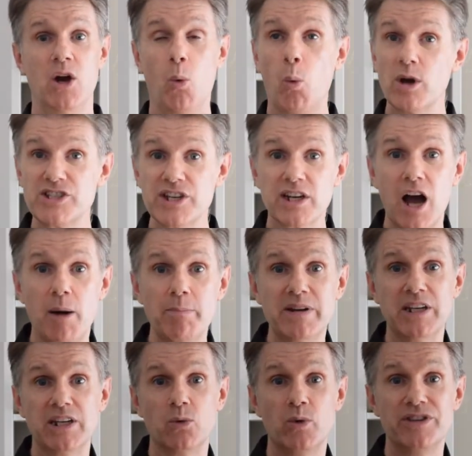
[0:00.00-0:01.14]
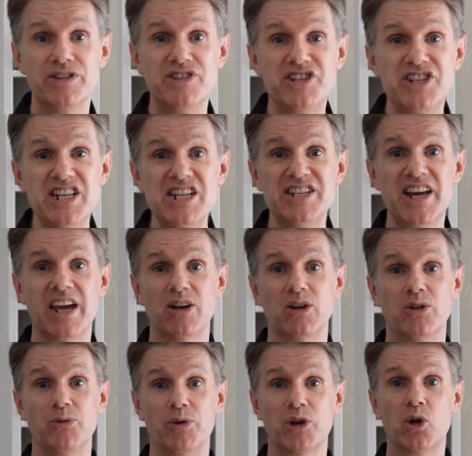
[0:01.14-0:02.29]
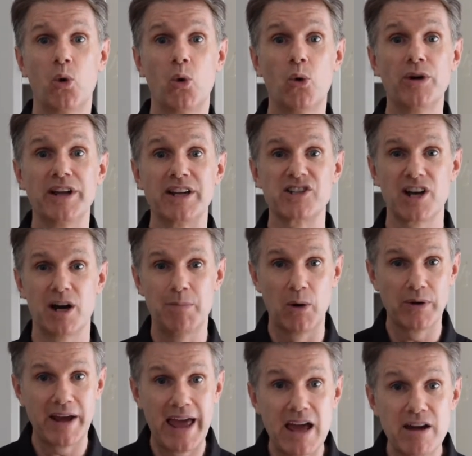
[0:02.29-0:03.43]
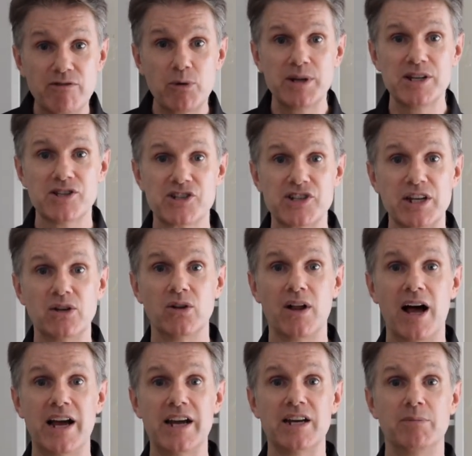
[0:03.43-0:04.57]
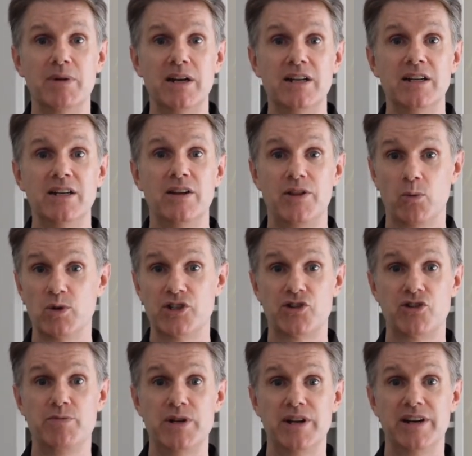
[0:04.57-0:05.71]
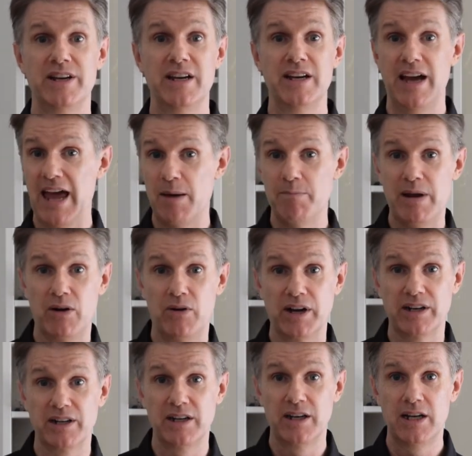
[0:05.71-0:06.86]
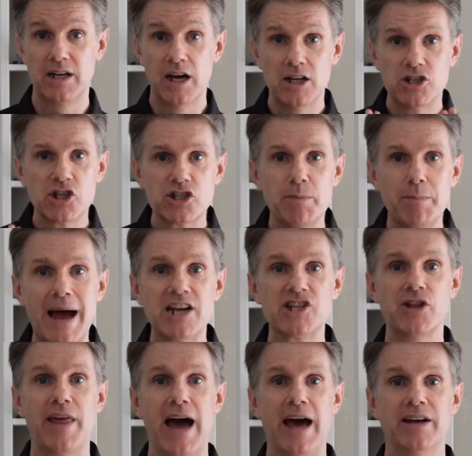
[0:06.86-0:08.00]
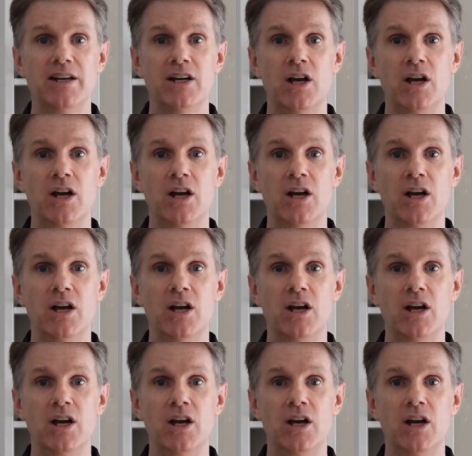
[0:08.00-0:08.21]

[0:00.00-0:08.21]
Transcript: was accompanied with detailed recordings about every single item that was tributed and buried. Just imagine that.